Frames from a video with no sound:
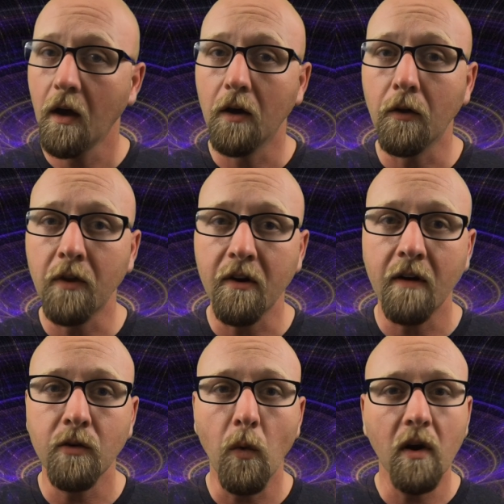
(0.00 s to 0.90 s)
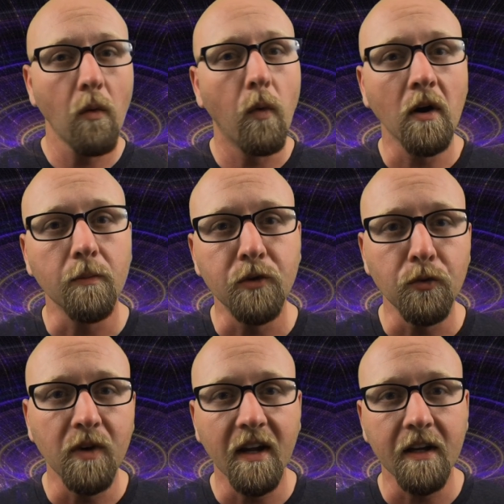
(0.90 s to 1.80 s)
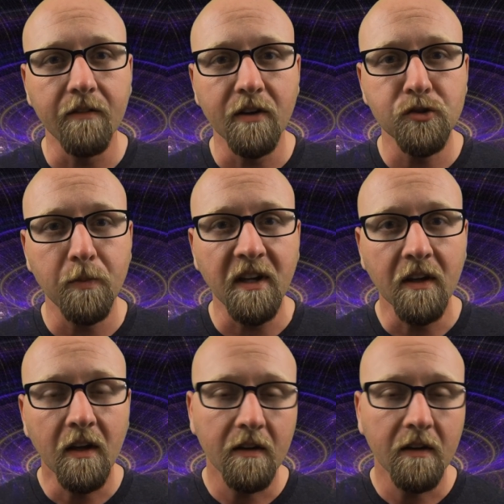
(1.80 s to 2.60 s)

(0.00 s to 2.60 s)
Hello there everyone, welcome to Negative Entropy.